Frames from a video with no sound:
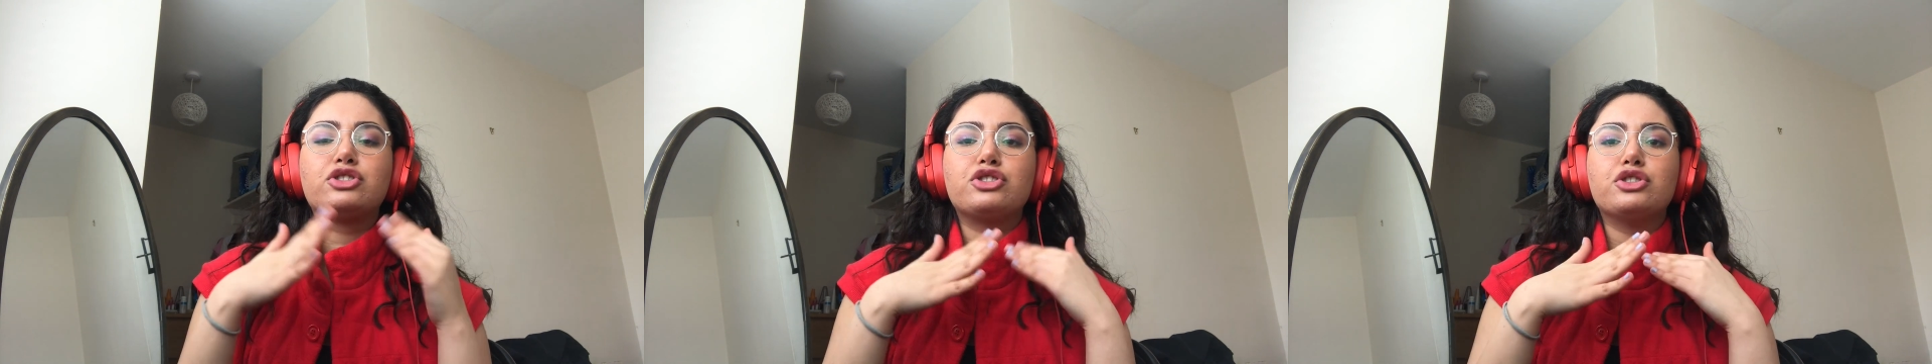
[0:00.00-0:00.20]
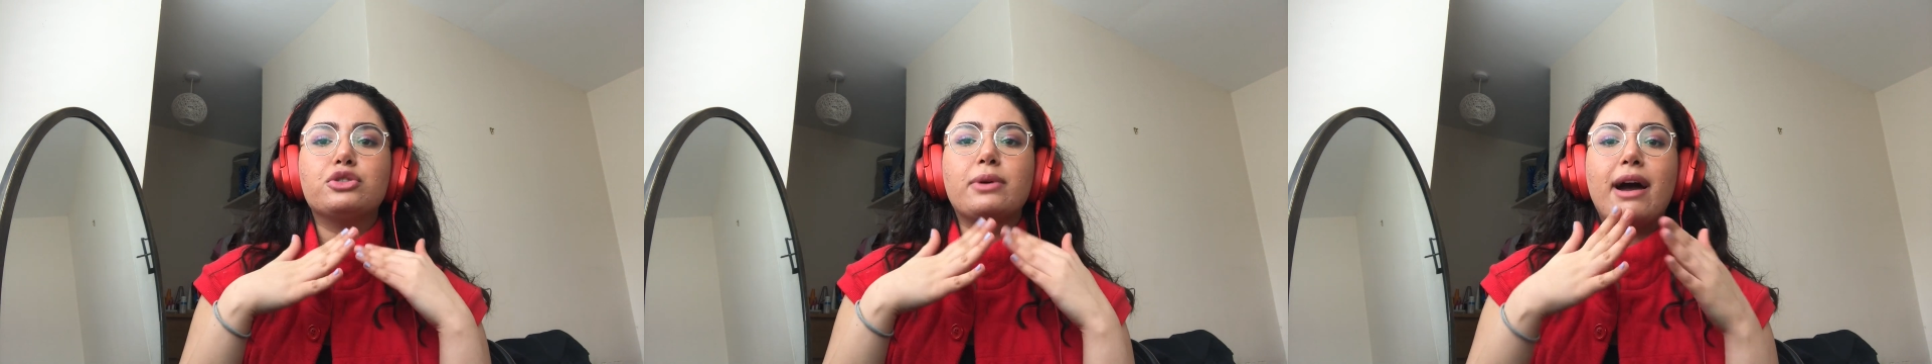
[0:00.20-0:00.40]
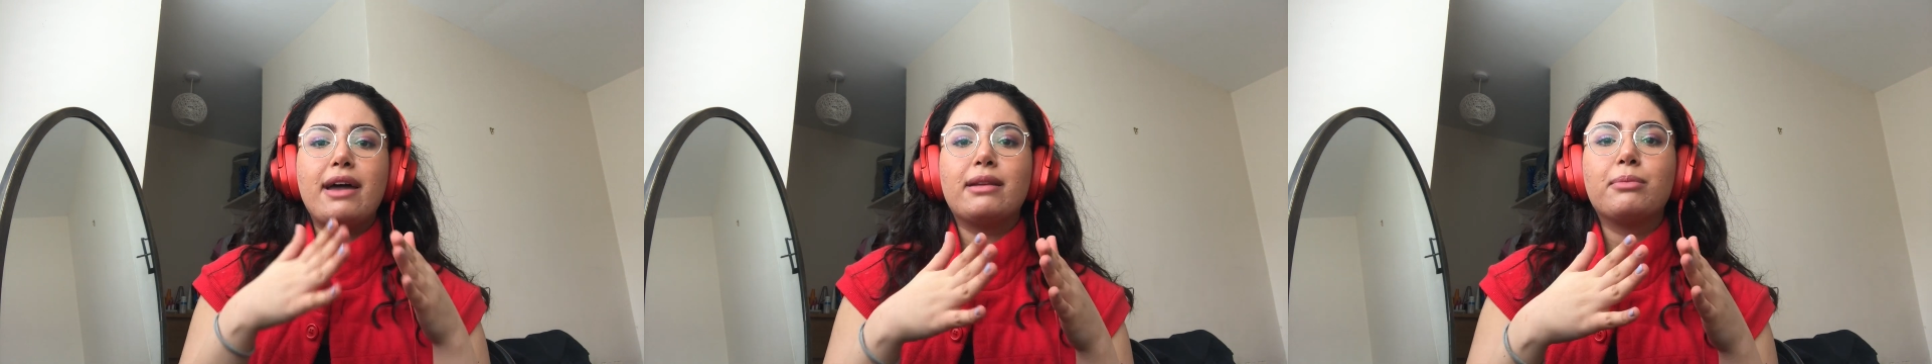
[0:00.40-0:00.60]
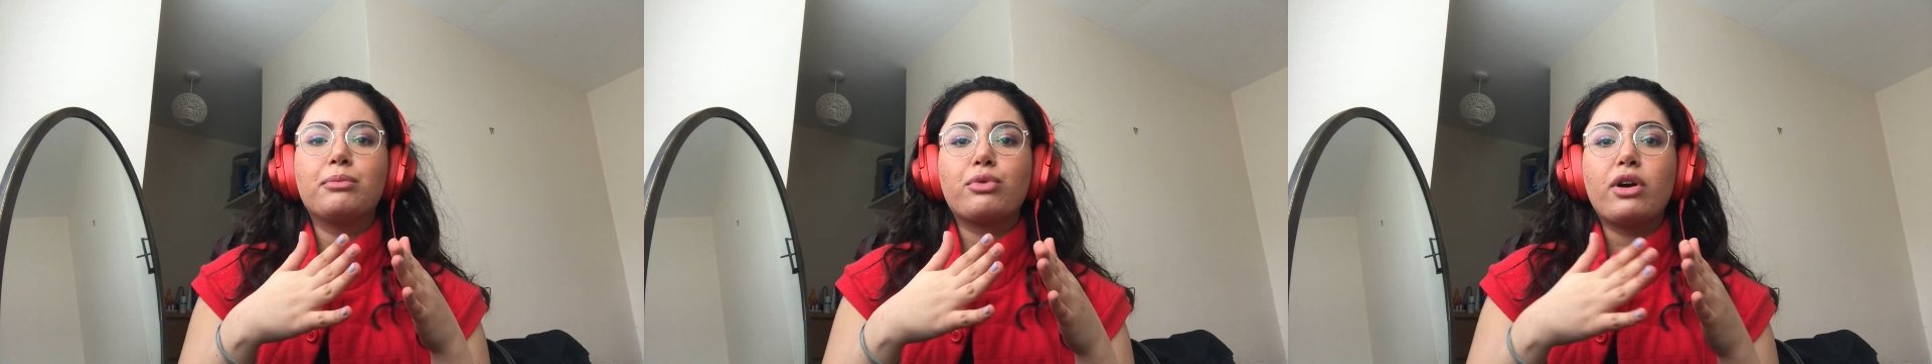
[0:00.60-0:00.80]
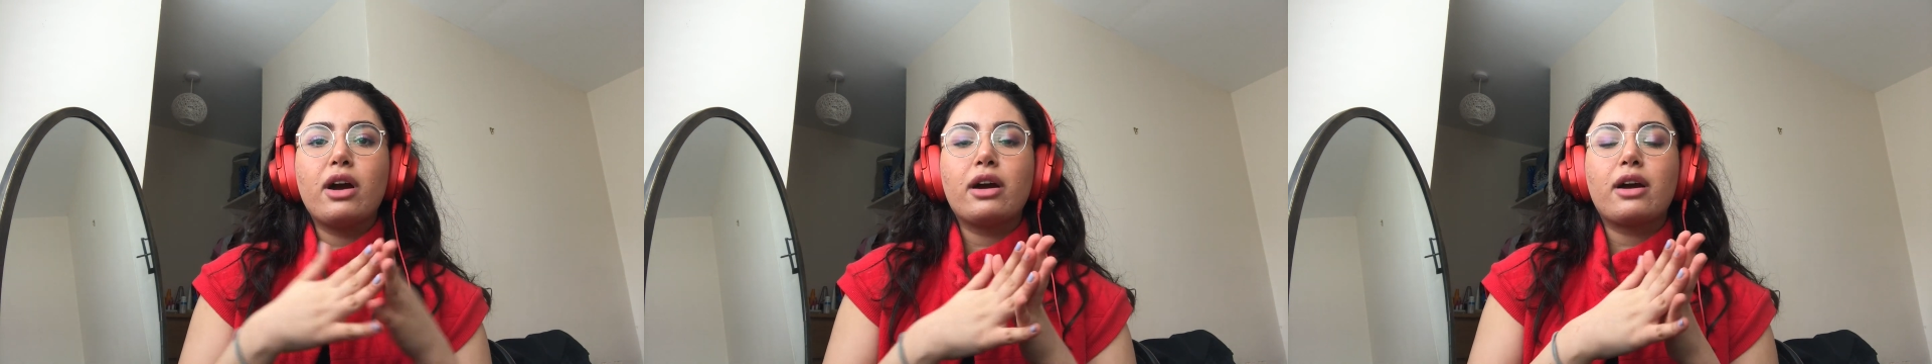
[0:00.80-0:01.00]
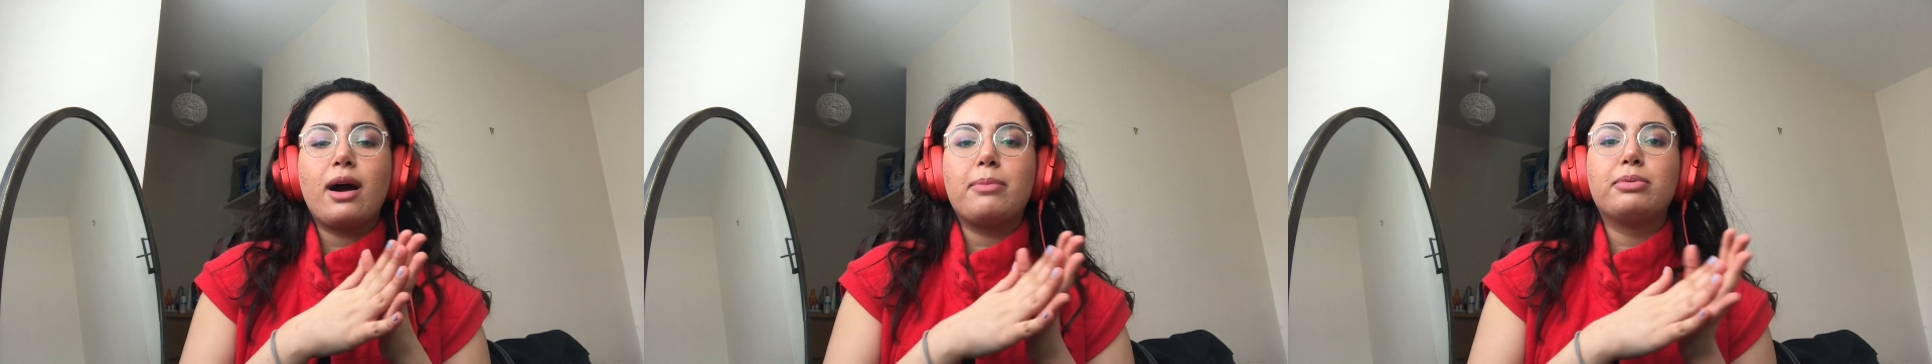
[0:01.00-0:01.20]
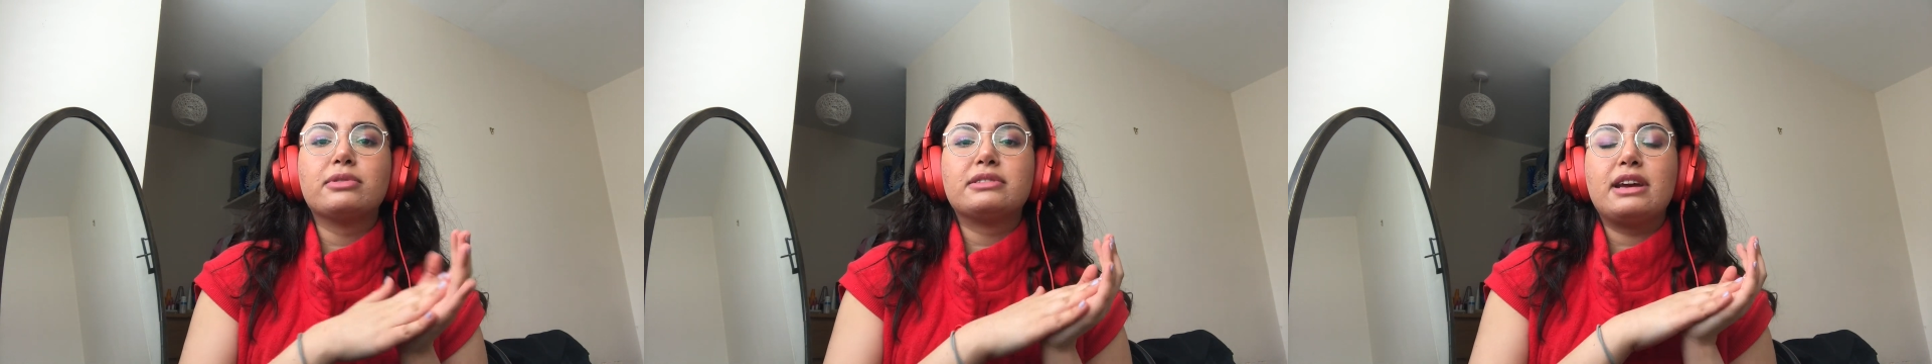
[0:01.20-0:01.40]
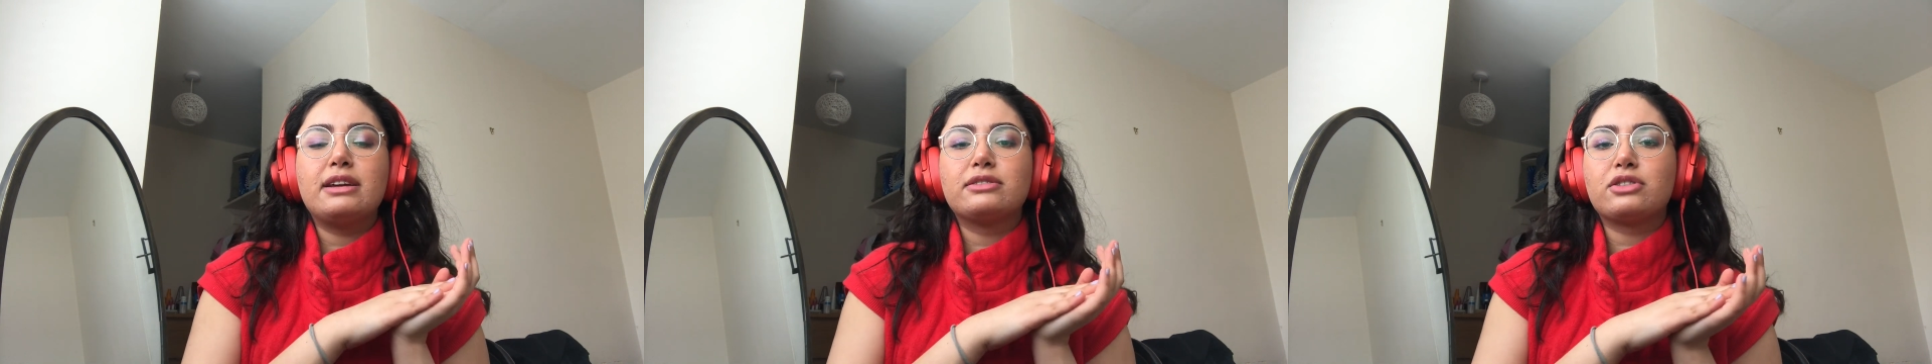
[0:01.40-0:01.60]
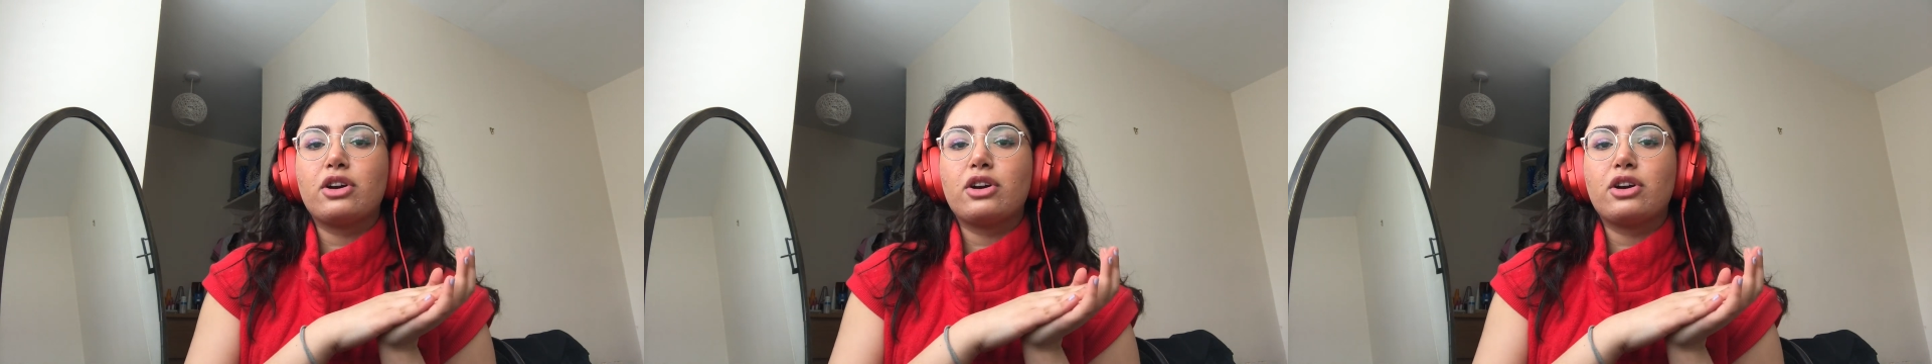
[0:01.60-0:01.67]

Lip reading: to Edinburgh a couple days